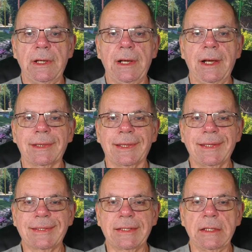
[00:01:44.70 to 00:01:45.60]

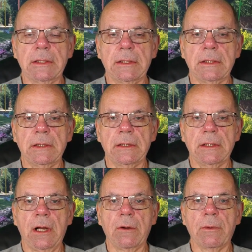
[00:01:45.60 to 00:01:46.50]
elicit
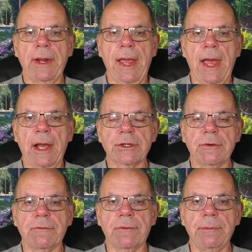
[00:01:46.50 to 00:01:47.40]
a
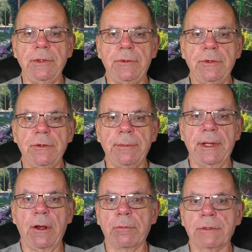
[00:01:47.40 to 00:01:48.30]
reaction from YouTube in
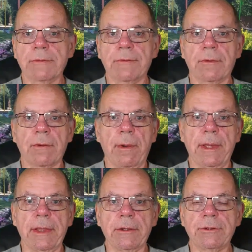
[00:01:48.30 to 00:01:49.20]
hopes of
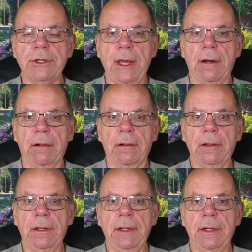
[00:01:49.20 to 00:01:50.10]
growing their channel.
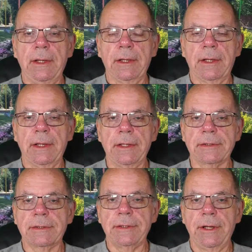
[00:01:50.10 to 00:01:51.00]

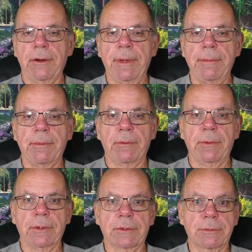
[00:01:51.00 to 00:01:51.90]
Because, you know, people
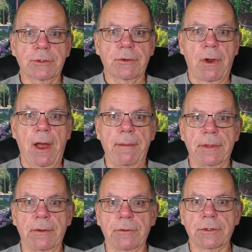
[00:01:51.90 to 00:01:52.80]
will subscribe to
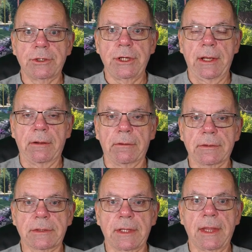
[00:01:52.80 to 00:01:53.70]
those
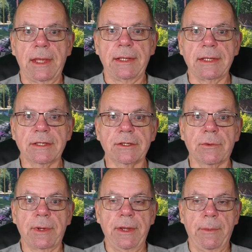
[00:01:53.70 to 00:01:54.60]
channels that they
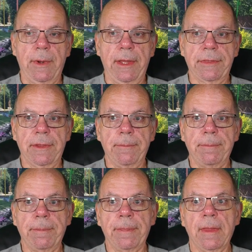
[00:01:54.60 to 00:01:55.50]
disagree with
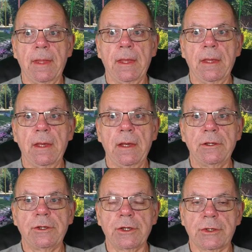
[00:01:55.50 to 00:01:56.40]

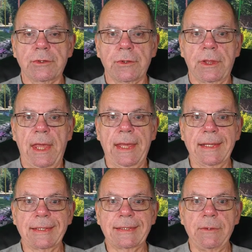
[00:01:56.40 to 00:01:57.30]
just so that they
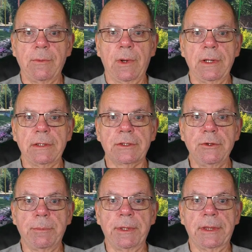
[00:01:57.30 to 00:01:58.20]
can see what
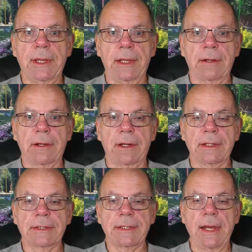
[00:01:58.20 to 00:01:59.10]
stupid thing they're going to
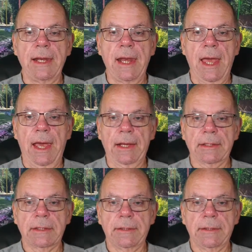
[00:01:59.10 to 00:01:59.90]
say next.